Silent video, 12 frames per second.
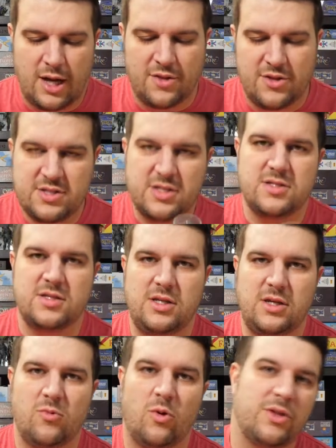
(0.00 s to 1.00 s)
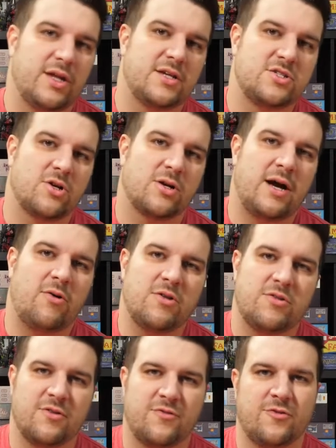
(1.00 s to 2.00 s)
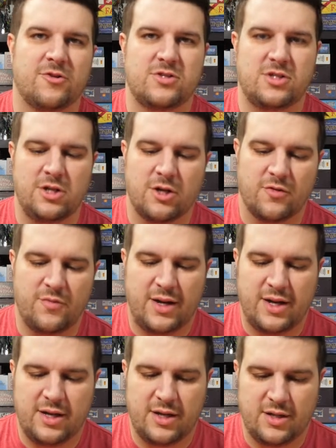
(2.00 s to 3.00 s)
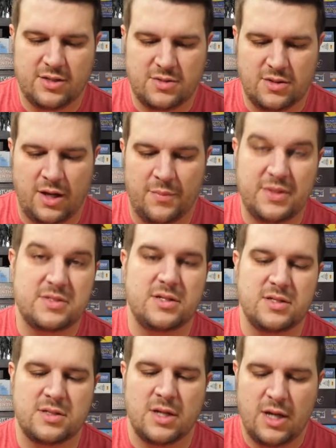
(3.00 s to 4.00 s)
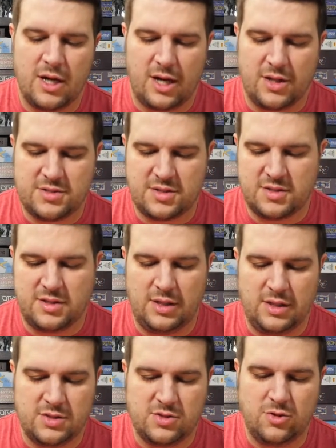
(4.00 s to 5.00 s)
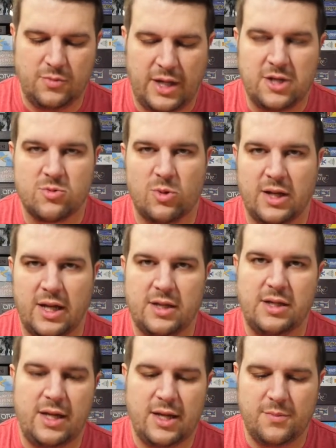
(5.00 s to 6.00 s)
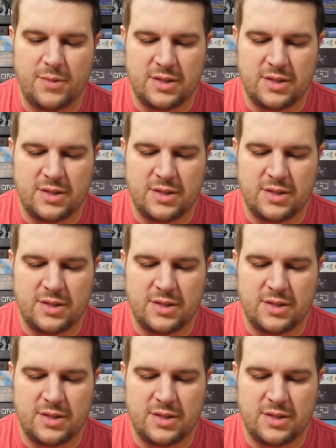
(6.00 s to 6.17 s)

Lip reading: This is the one that I started out with the first year of my business. This is the Zoom H1 Handycam.